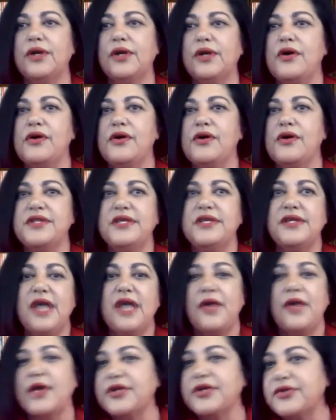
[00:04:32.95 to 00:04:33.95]
are the
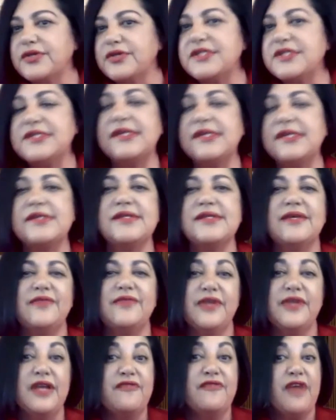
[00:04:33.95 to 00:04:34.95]
characteristics of
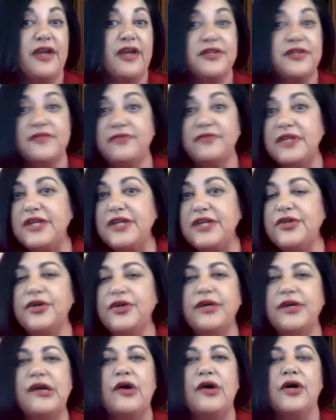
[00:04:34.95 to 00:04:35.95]
an effective leader
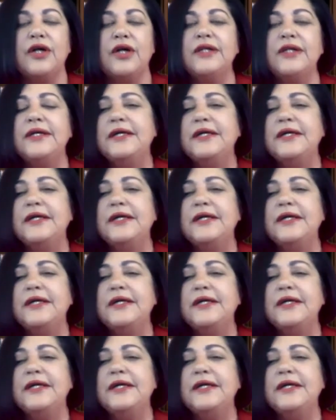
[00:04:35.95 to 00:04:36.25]
and all,